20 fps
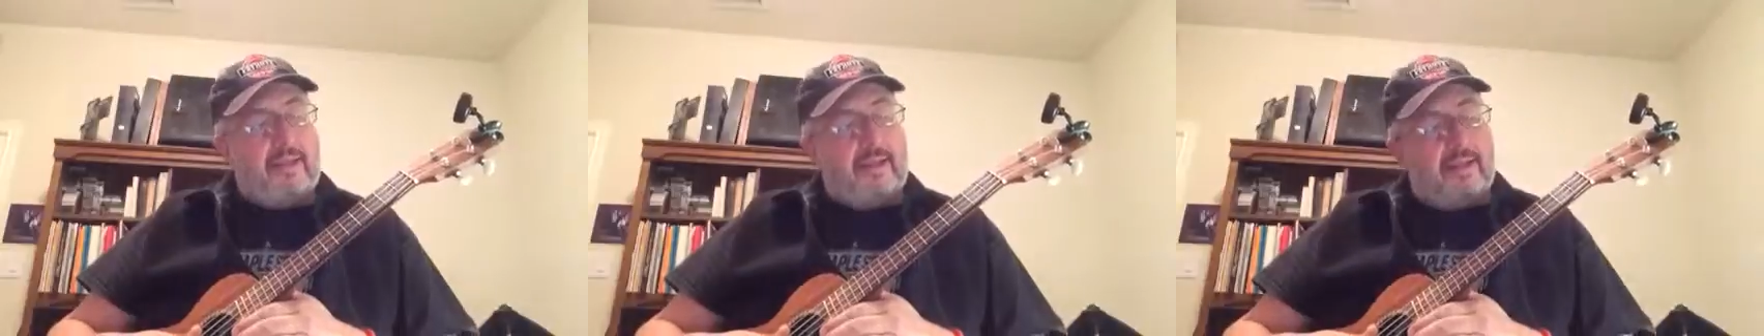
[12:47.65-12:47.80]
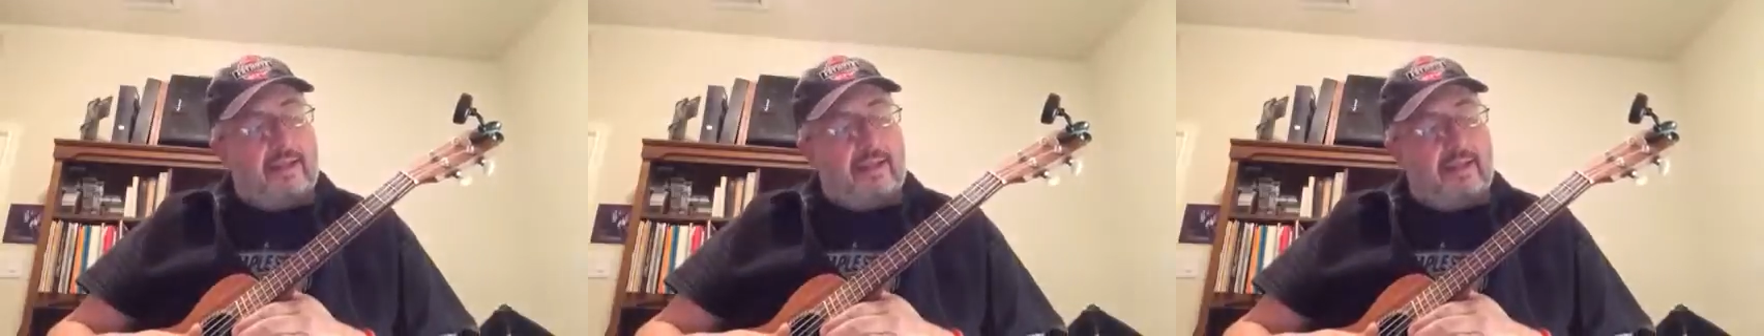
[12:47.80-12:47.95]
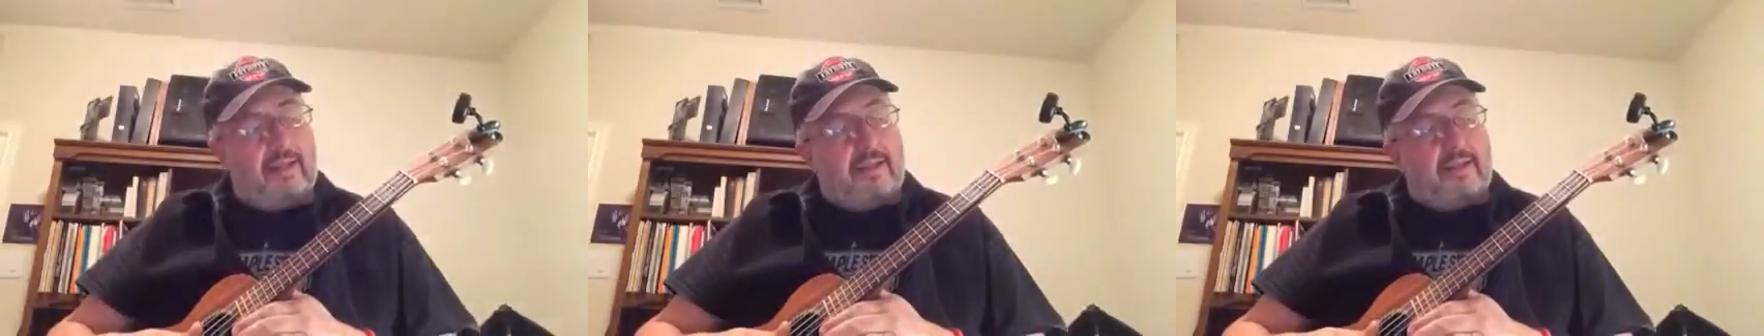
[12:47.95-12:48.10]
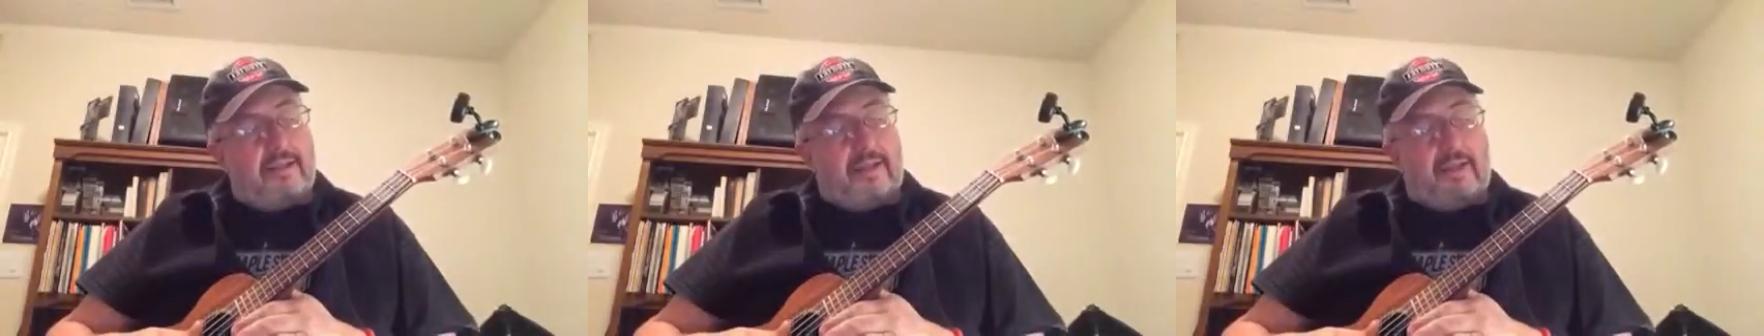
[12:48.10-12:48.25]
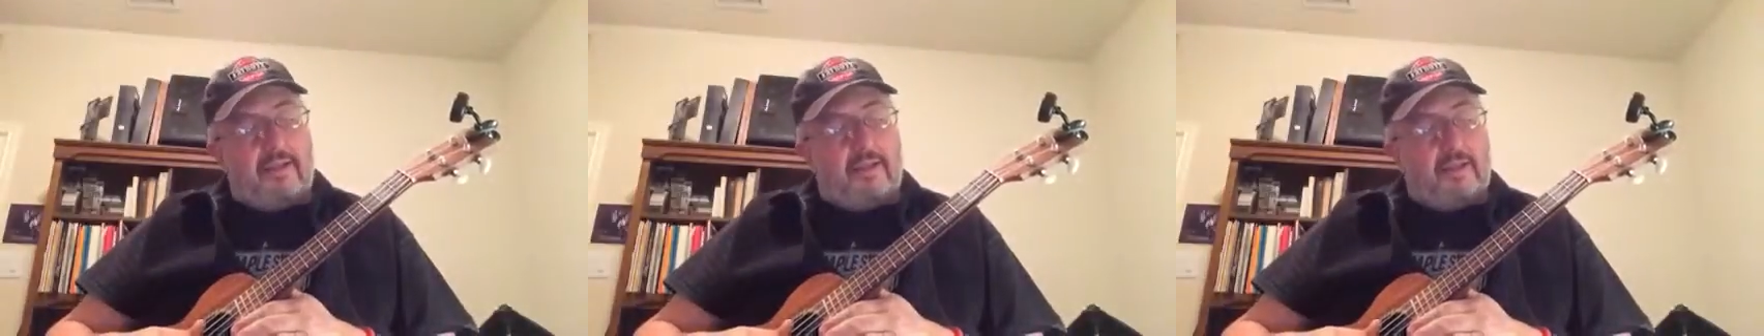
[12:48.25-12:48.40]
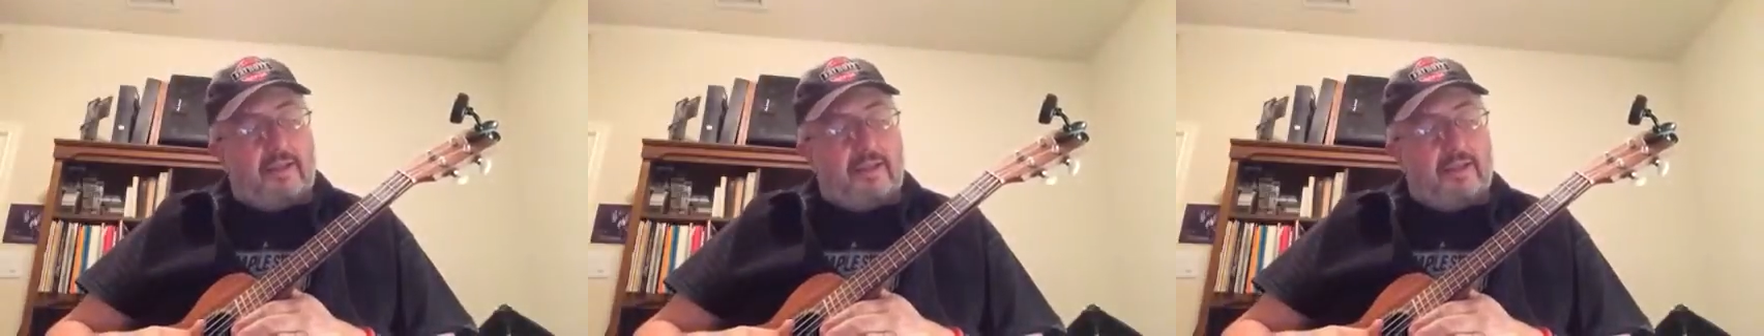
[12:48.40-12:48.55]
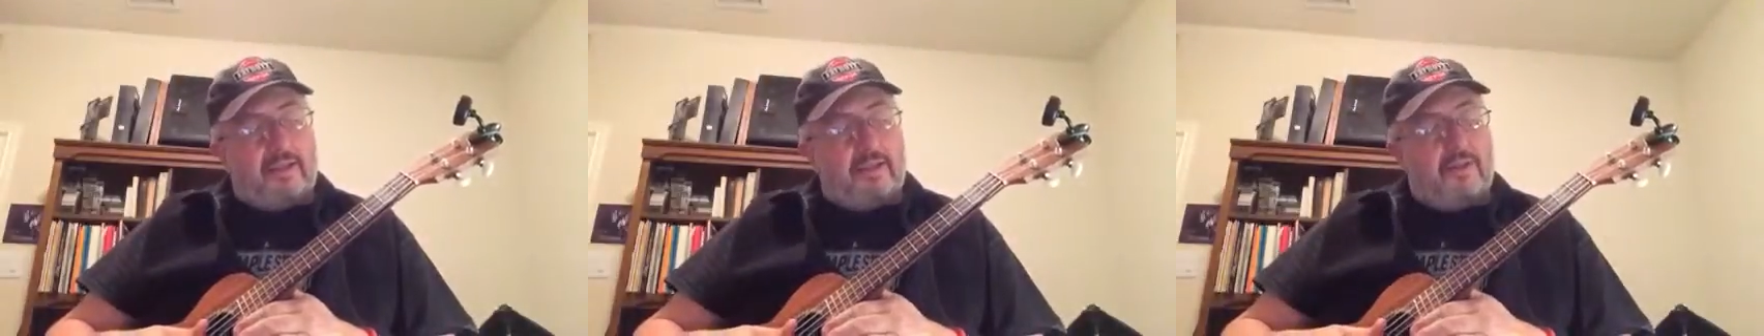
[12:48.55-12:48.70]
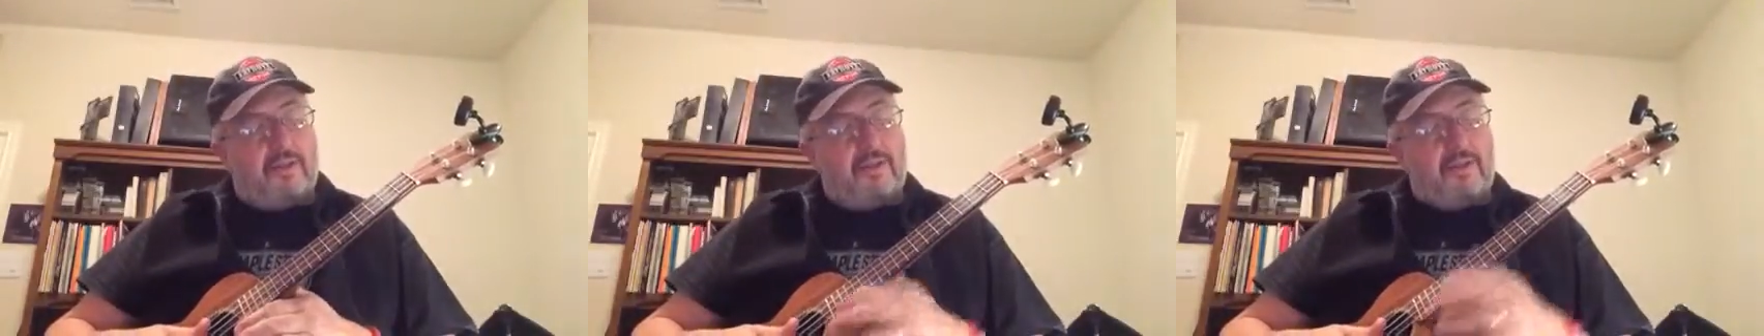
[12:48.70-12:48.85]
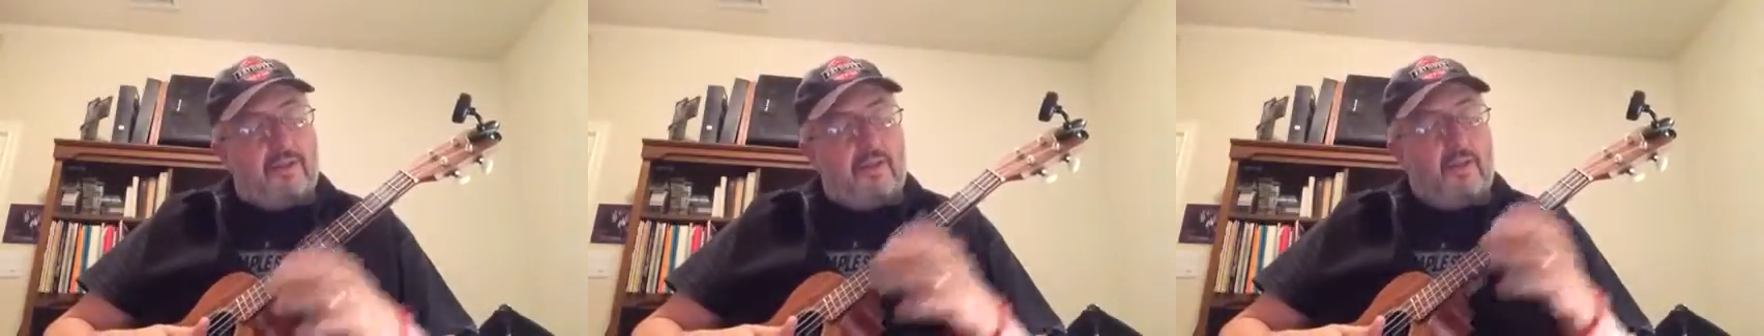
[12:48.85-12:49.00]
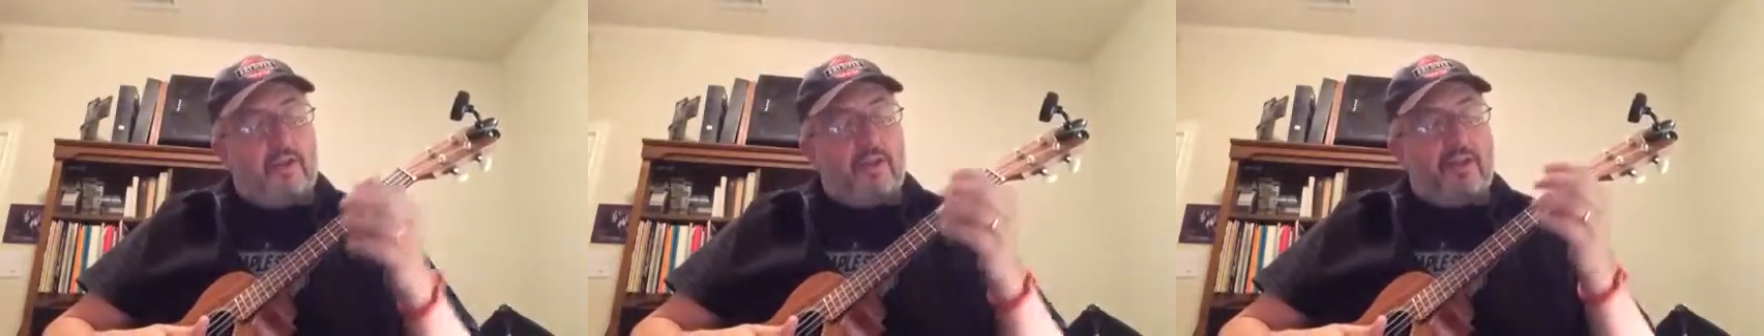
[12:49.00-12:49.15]
other little
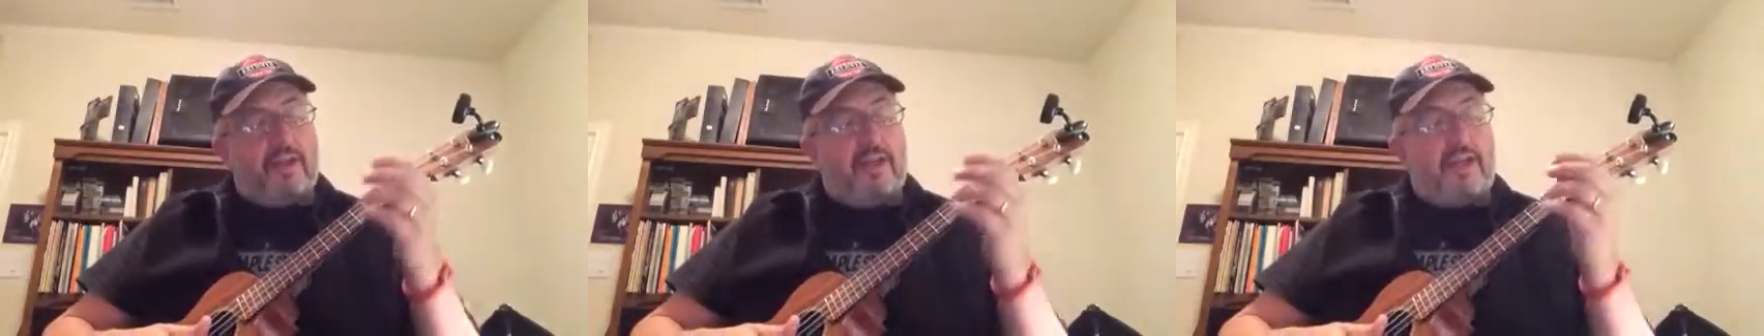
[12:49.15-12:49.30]
chord